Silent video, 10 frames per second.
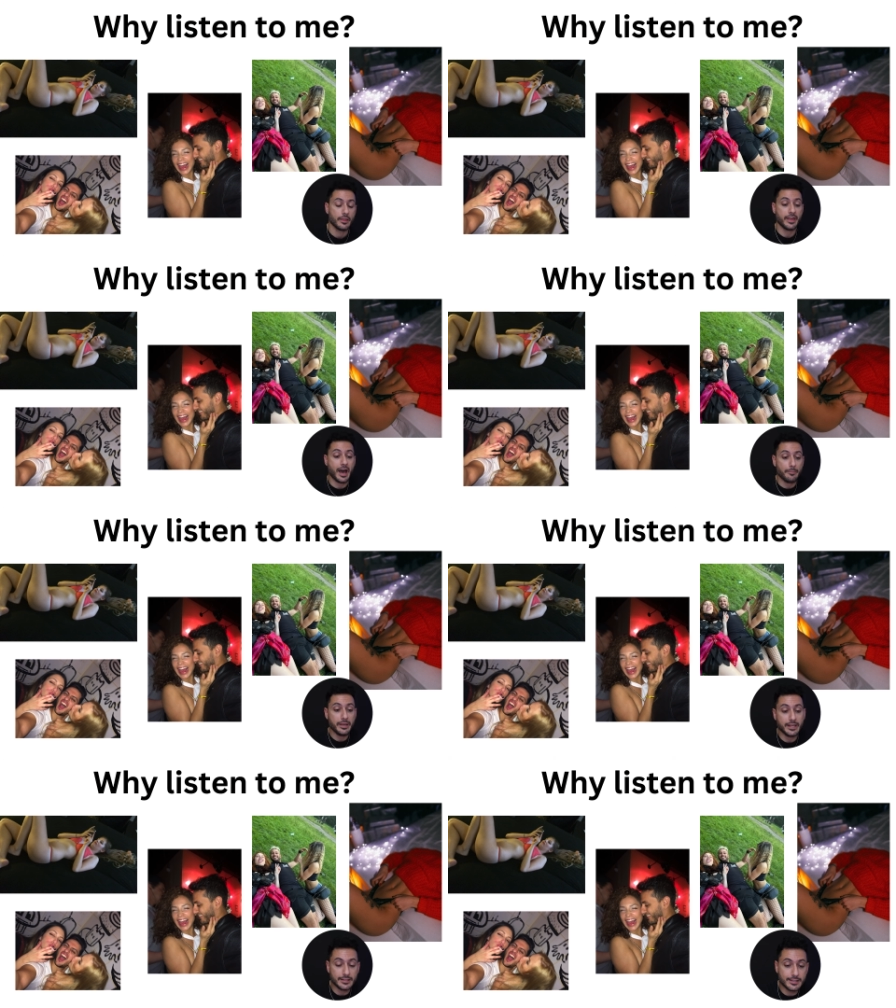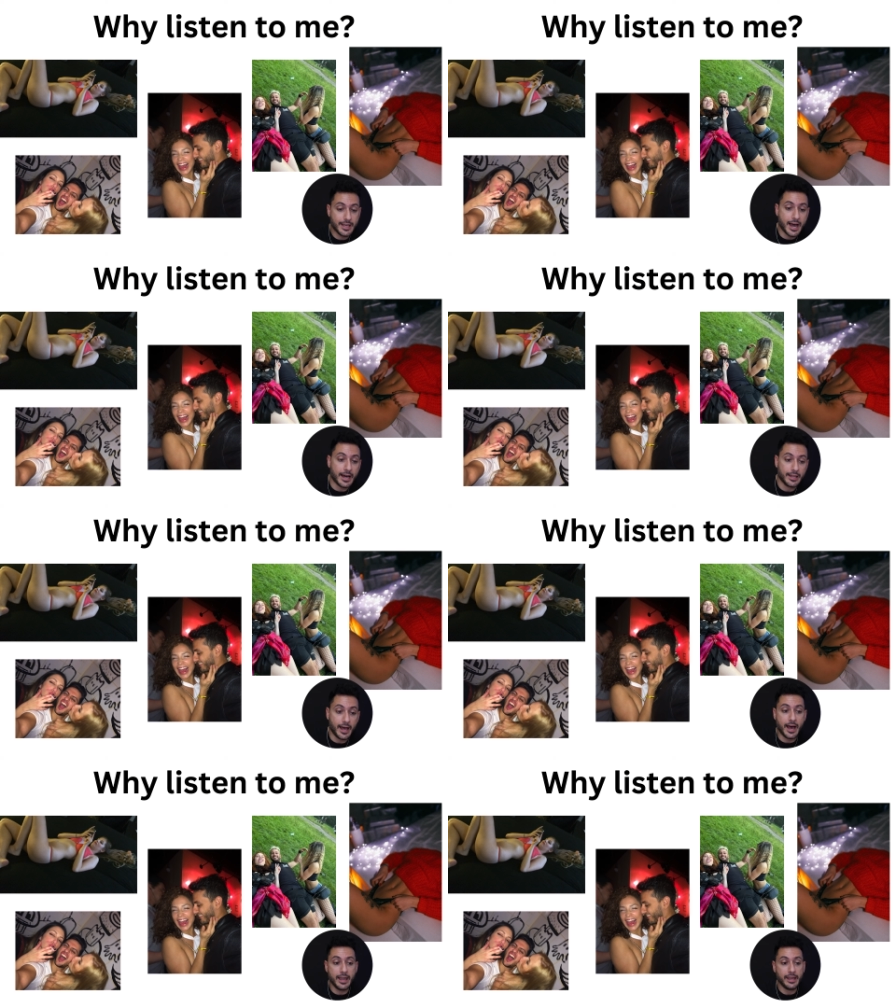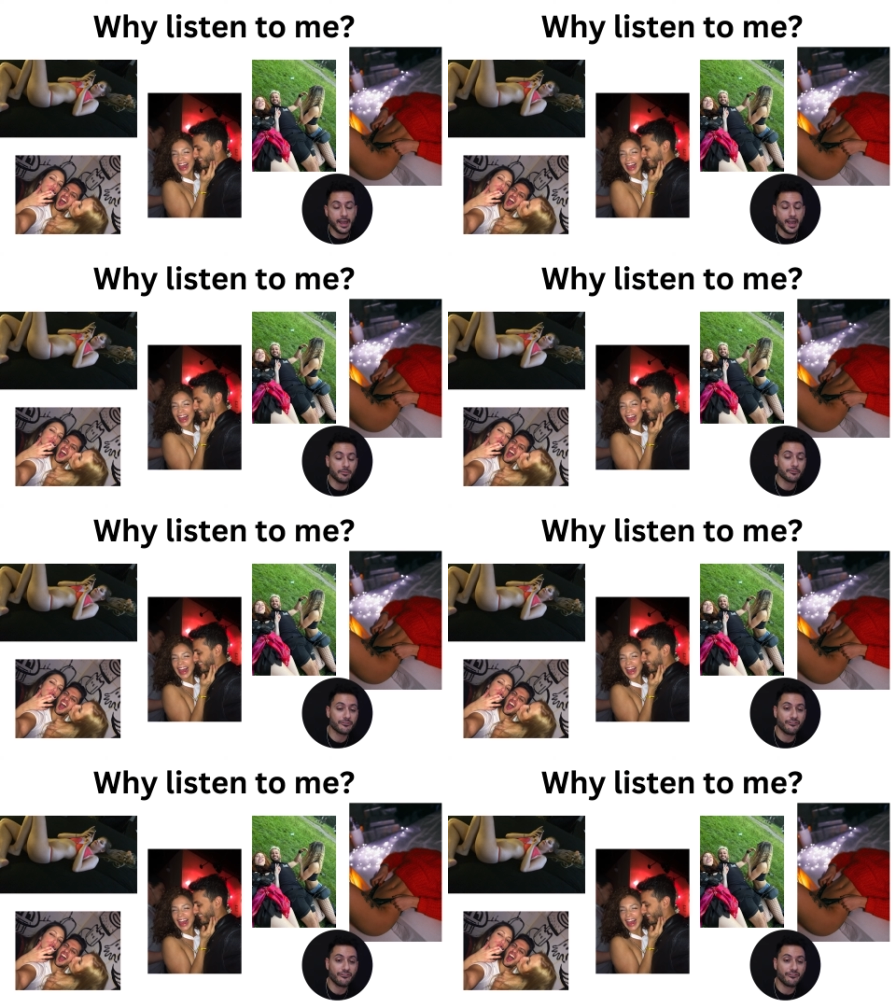That means that I am